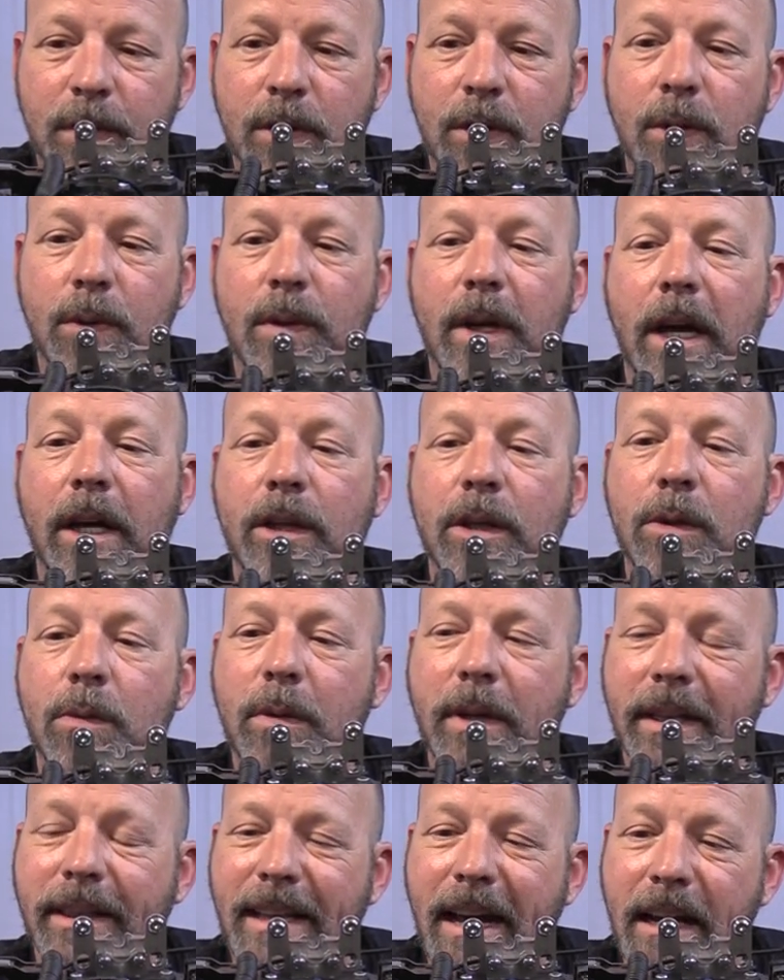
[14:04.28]
do that. You
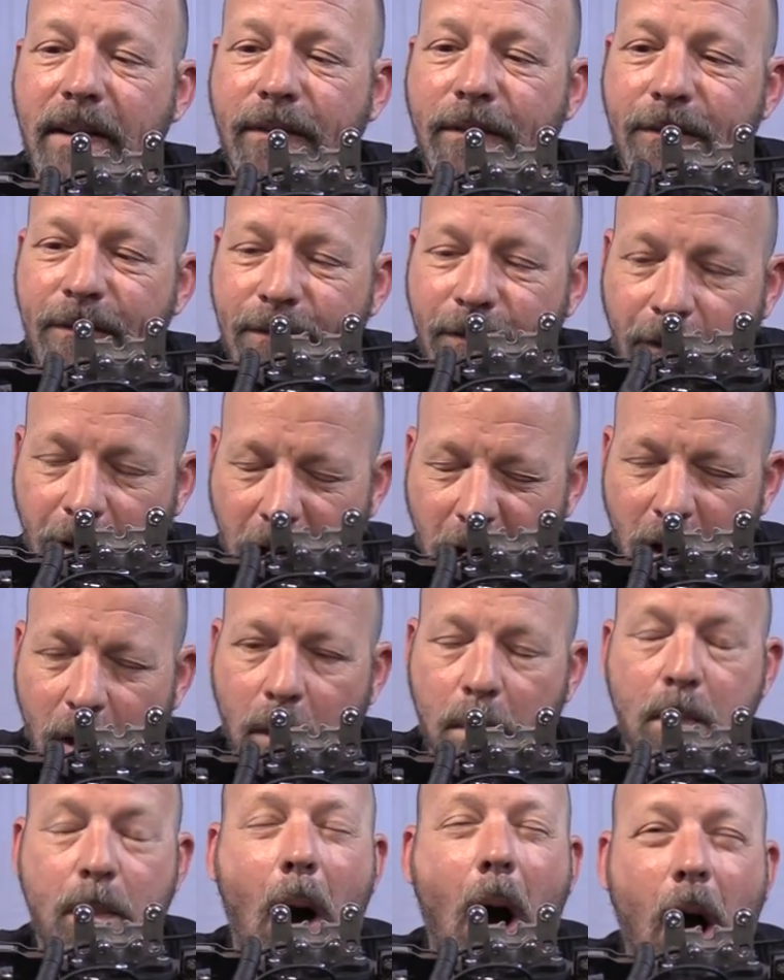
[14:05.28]
get that
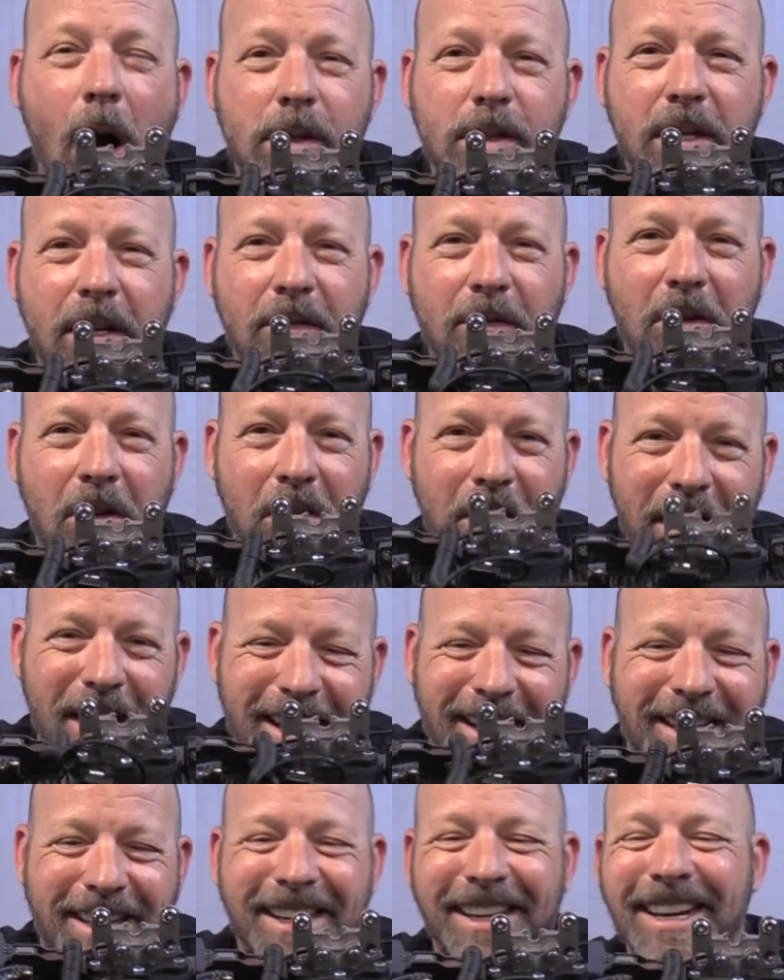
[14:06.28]
positive
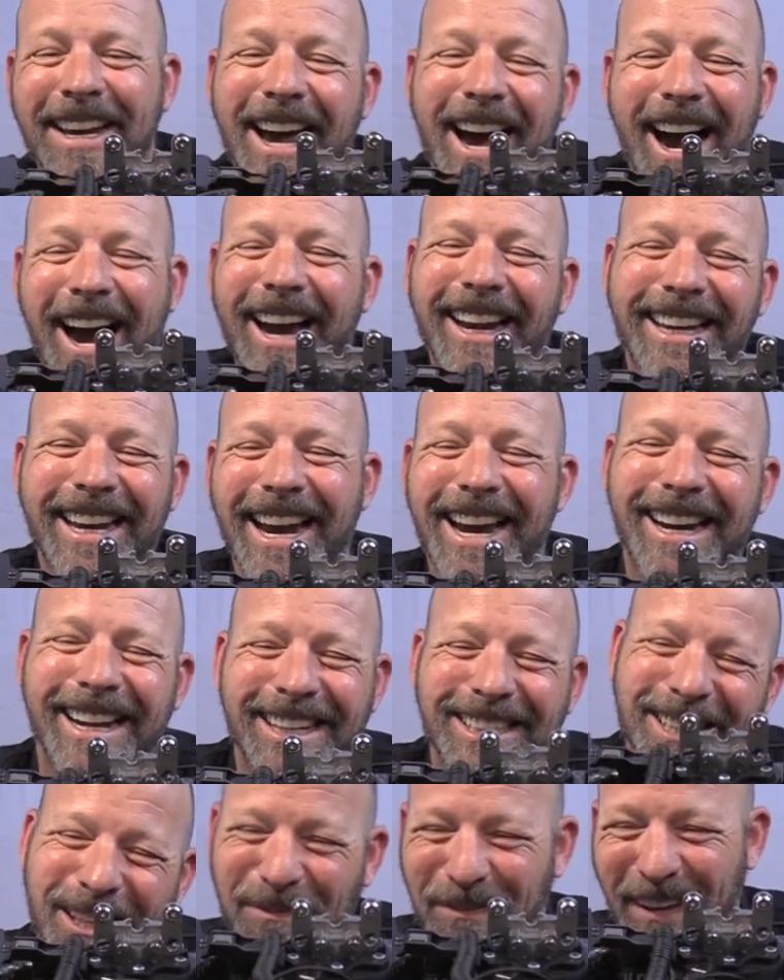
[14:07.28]
click. I can't
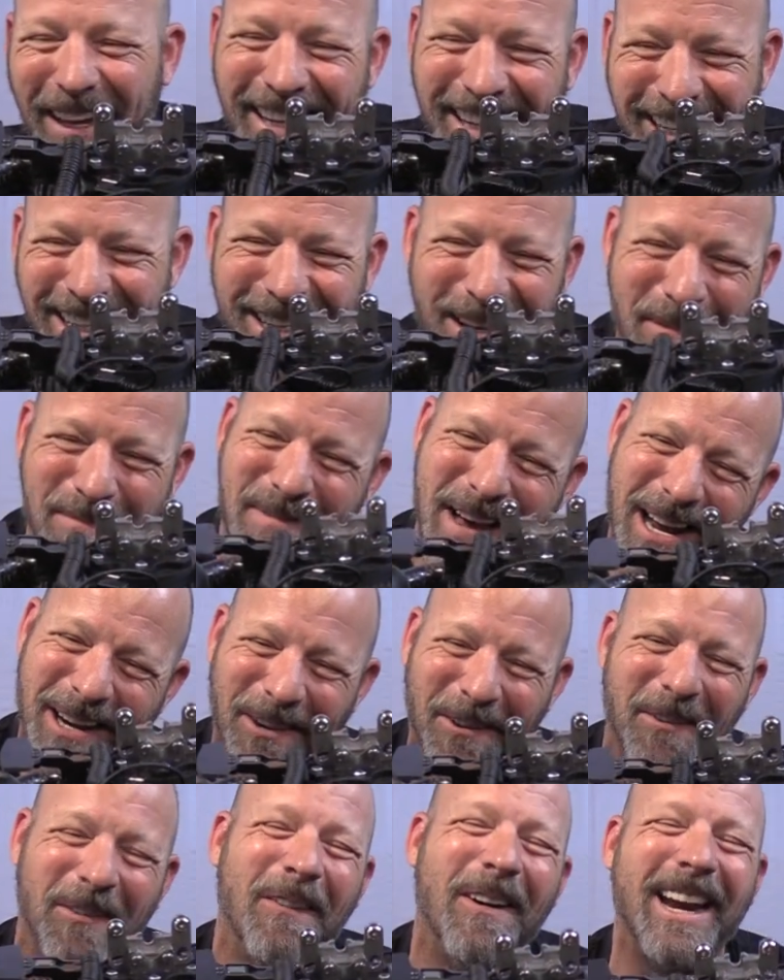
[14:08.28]
explain it a
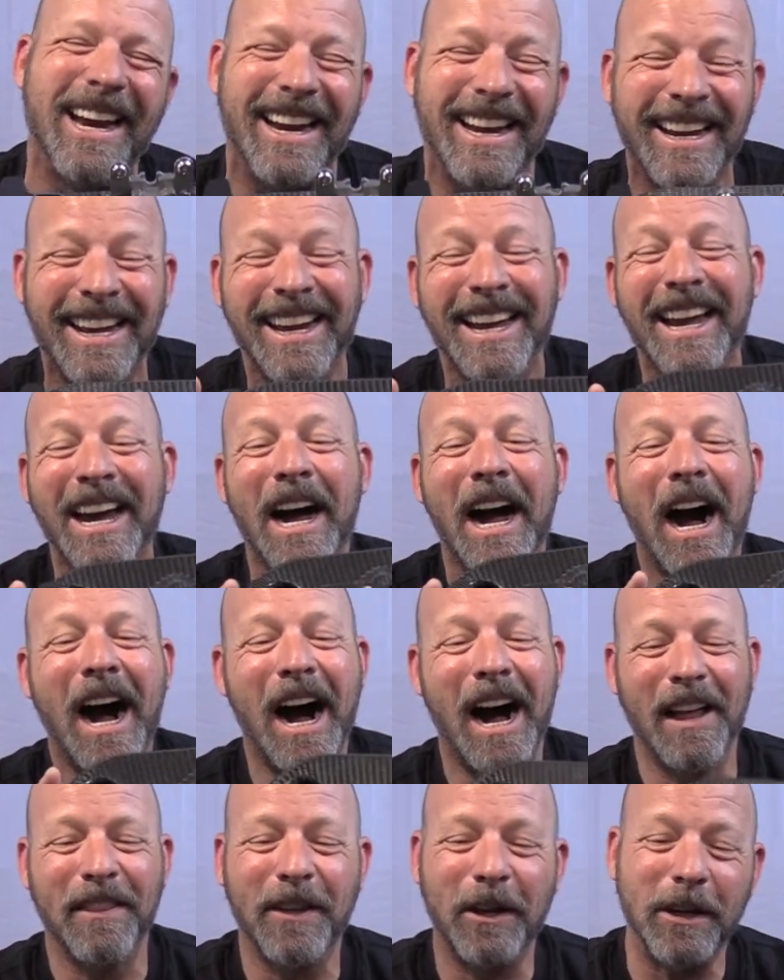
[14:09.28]
better way.
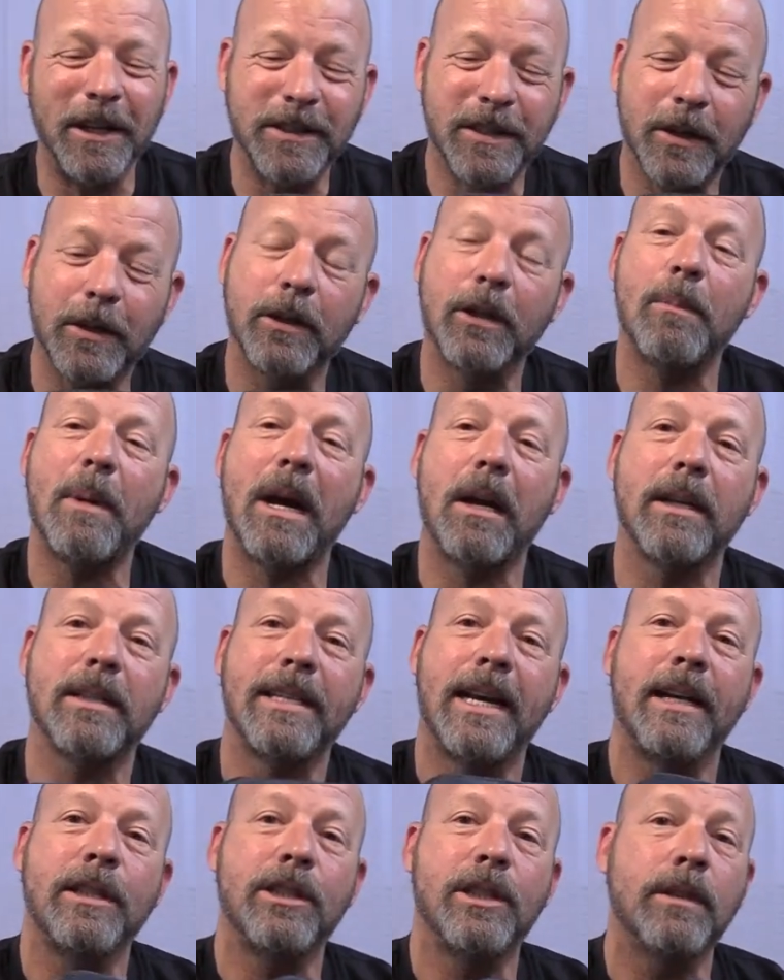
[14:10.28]
Uh, there is a good amount of
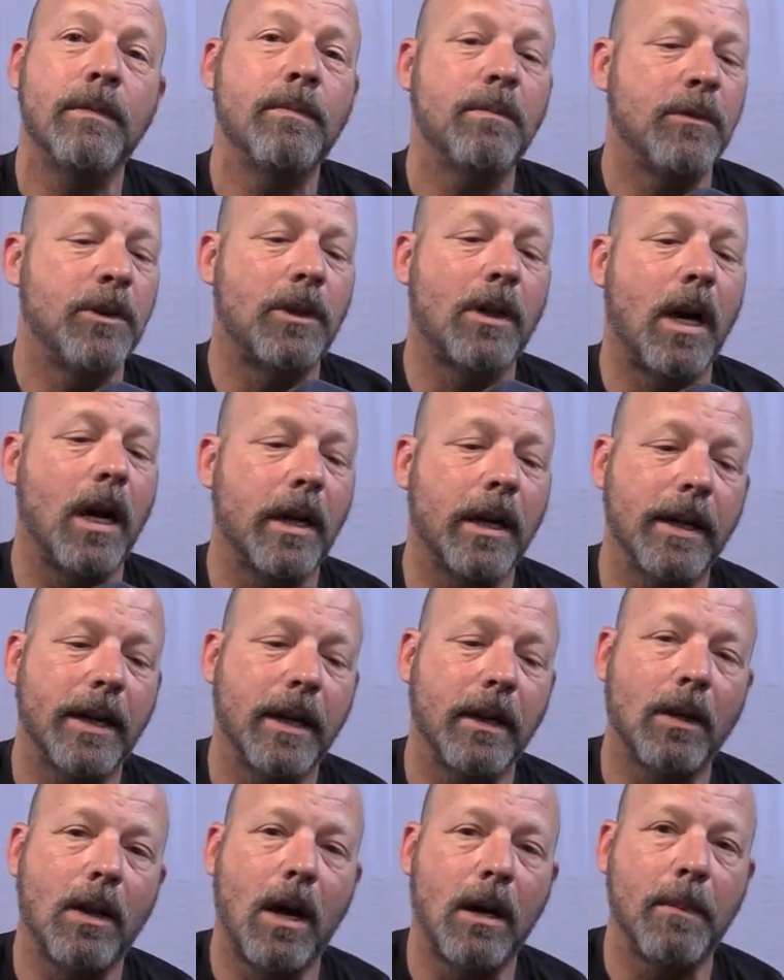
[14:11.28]
tension. You're not going to
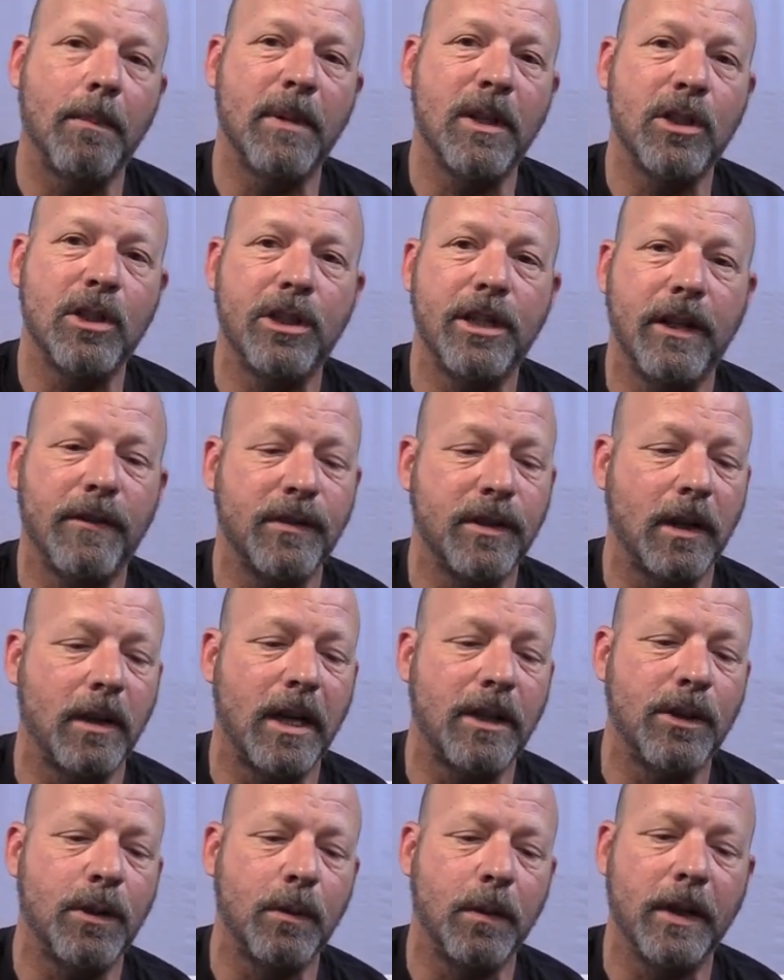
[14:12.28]
get a lot of missed shifts
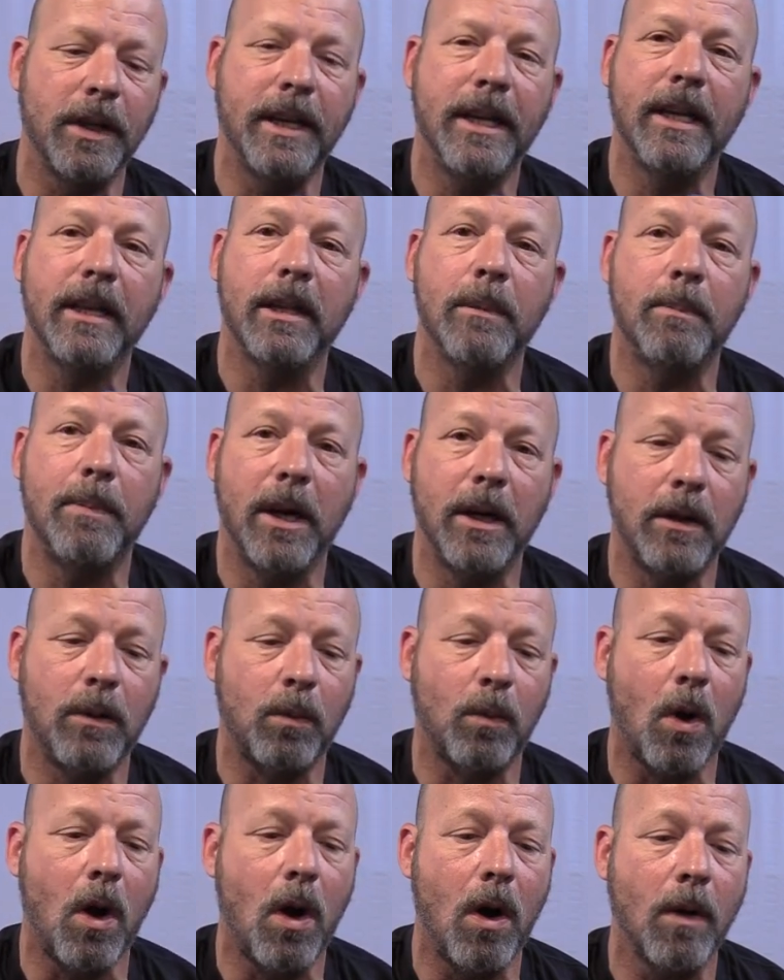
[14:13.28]
unless you really hit the
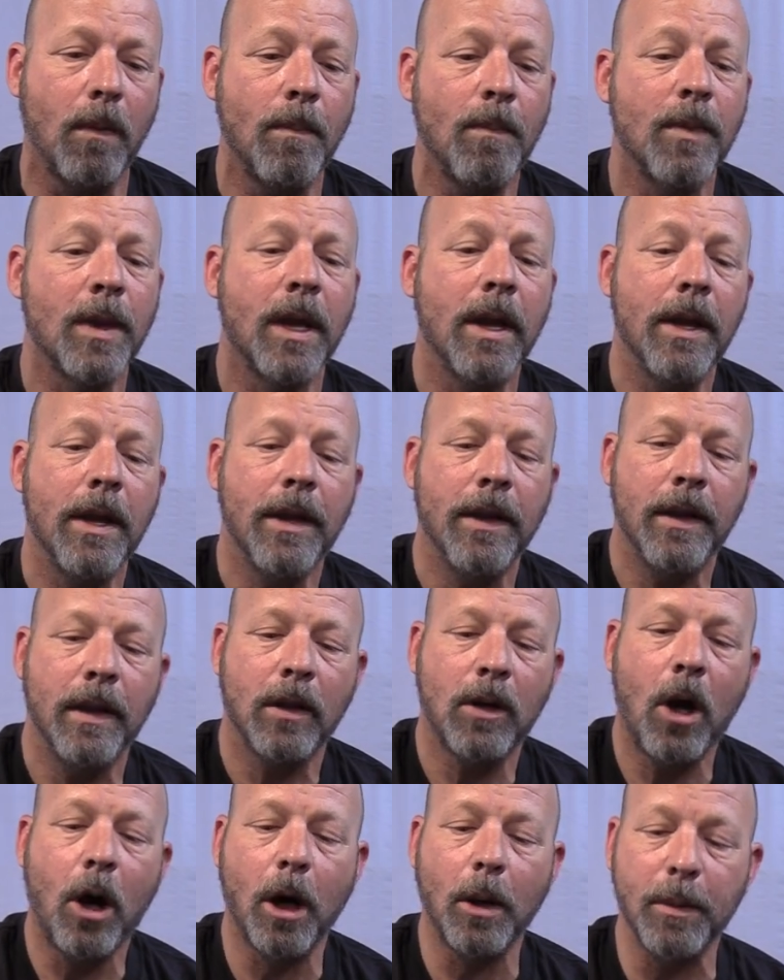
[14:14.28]
button wrong.
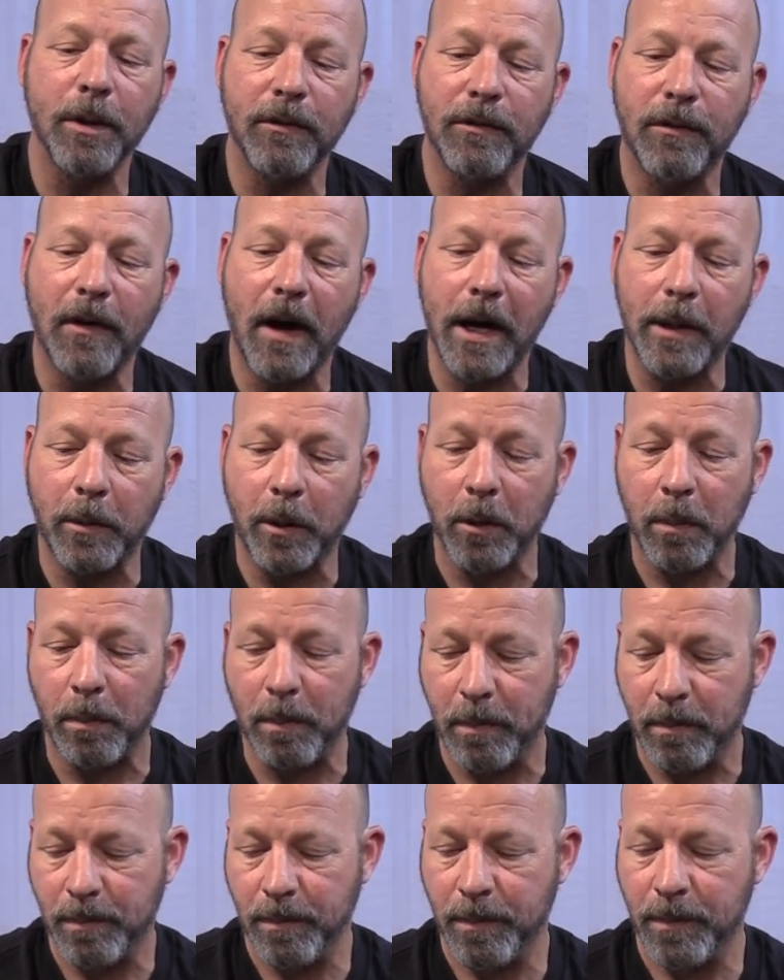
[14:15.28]
Carbon fiber
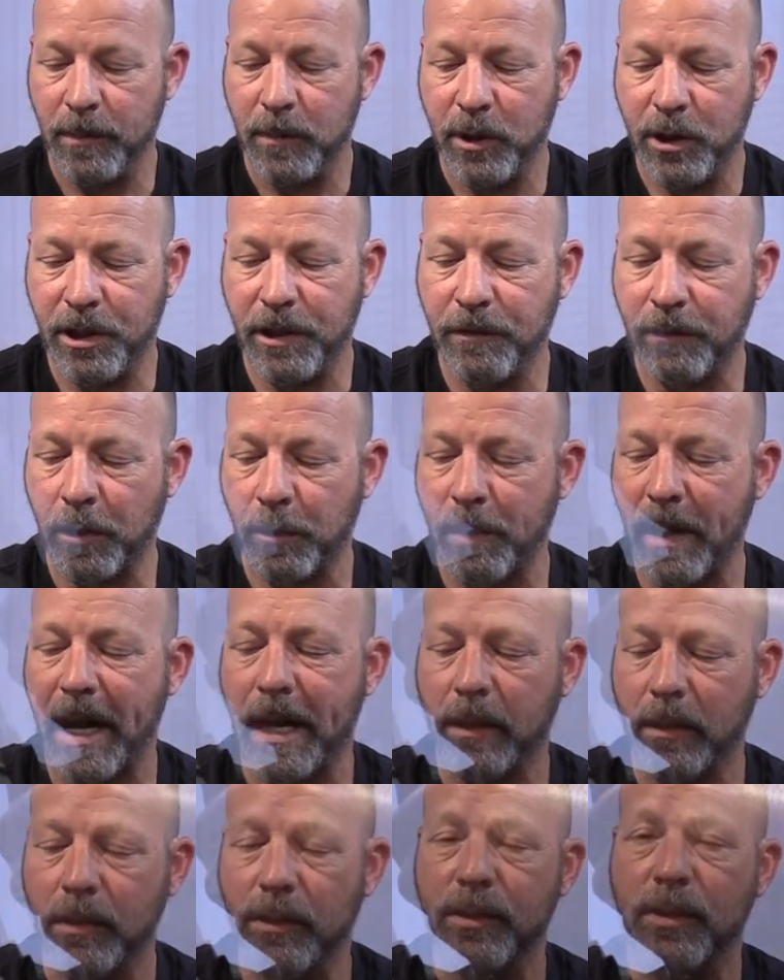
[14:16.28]
shifter
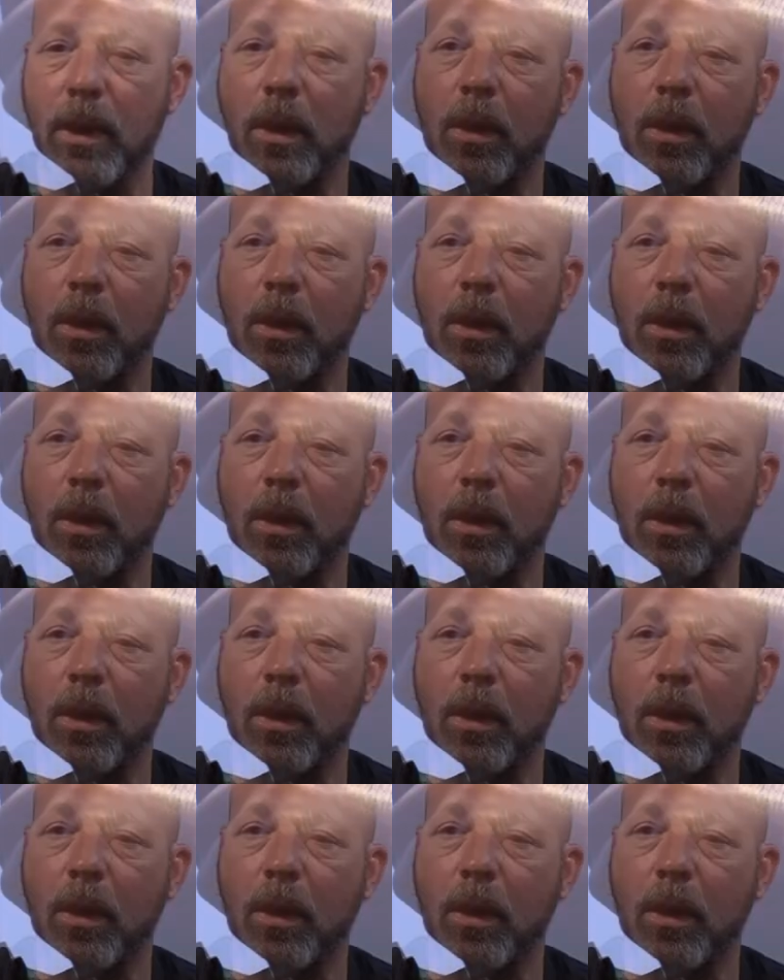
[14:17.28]
paddles